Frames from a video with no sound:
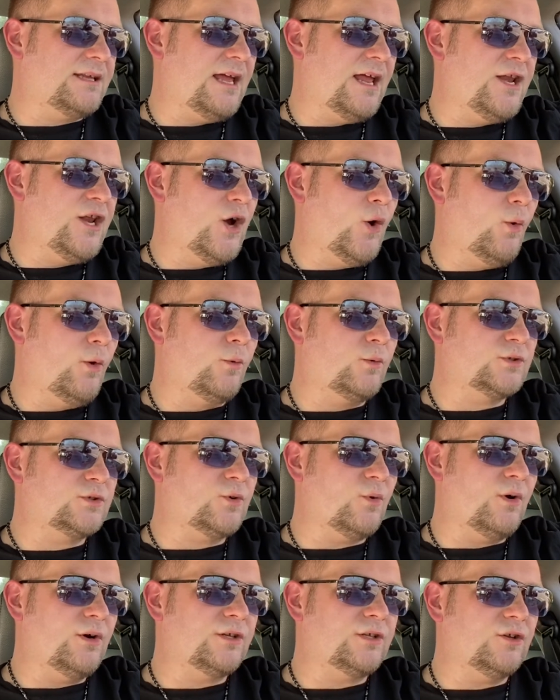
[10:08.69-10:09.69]
that no one was
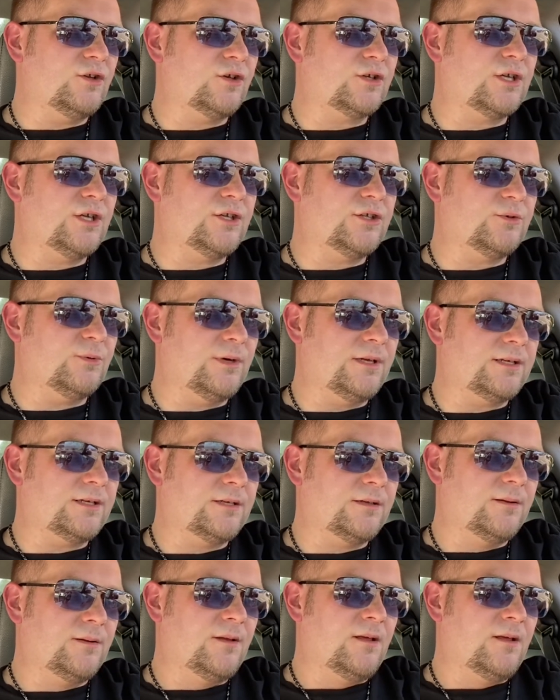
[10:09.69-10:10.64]
going to look into it.